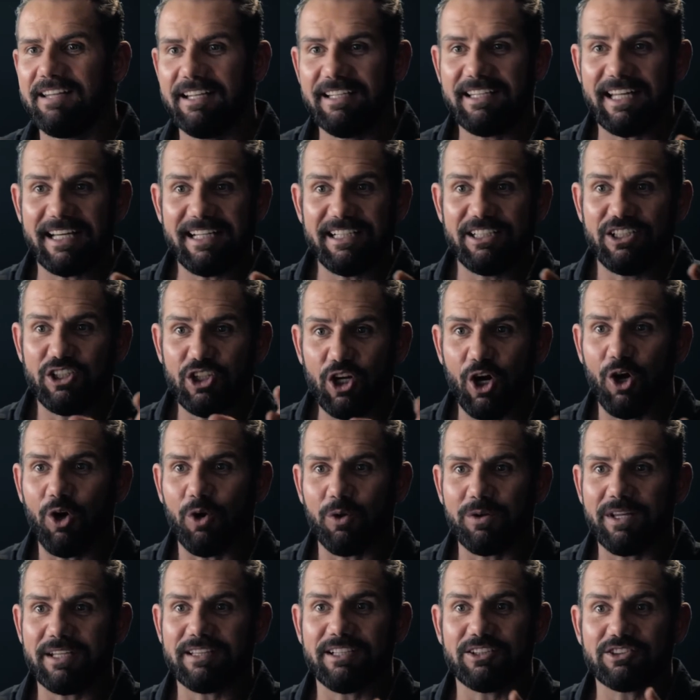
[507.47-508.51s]
then they
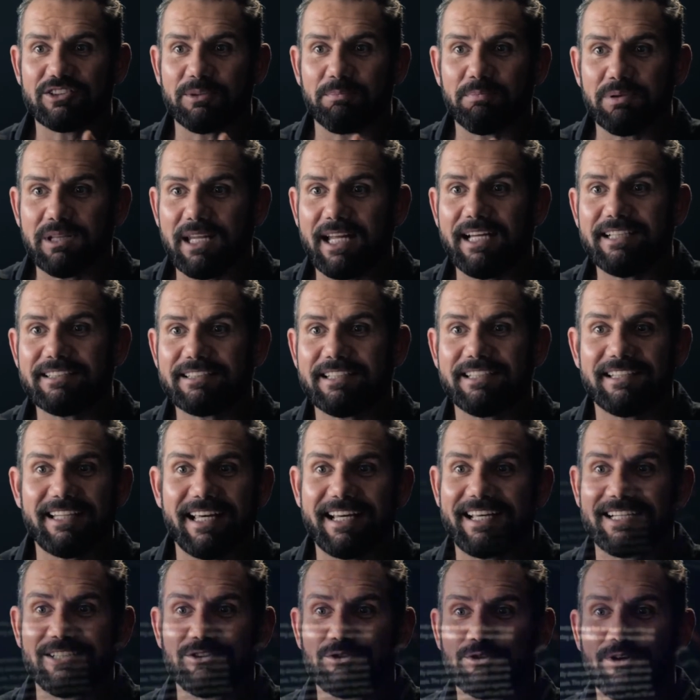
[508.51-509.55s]
know that there's a place that
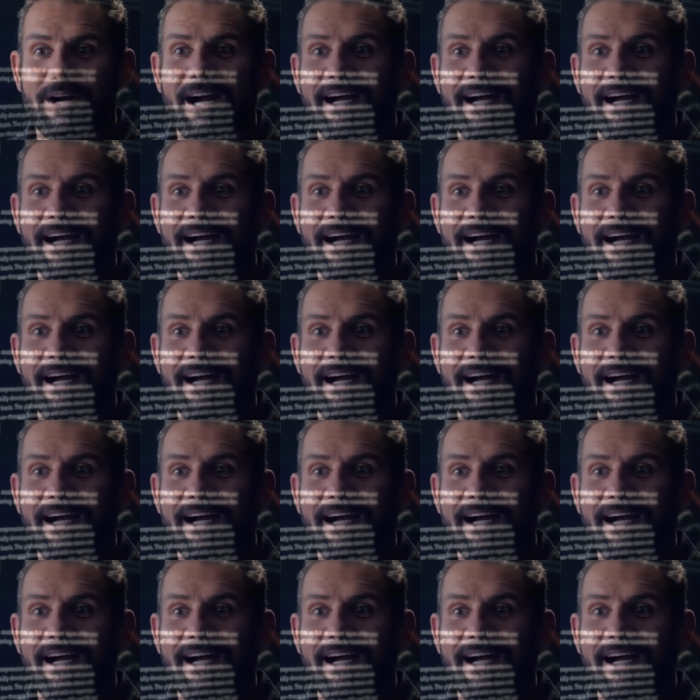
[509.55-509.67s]
they can